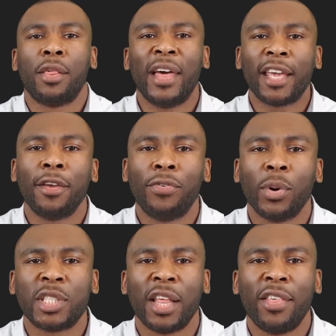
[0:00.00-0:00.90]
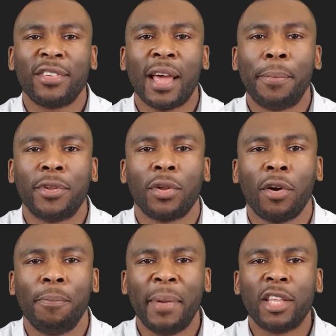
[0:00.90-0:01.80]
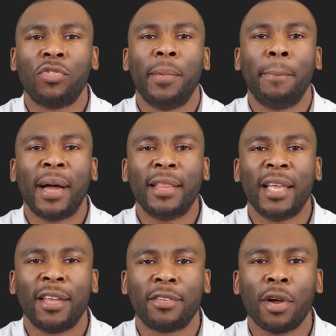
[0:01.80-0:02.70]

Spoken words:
Thank you for watching this episode of Mentoring Mondays.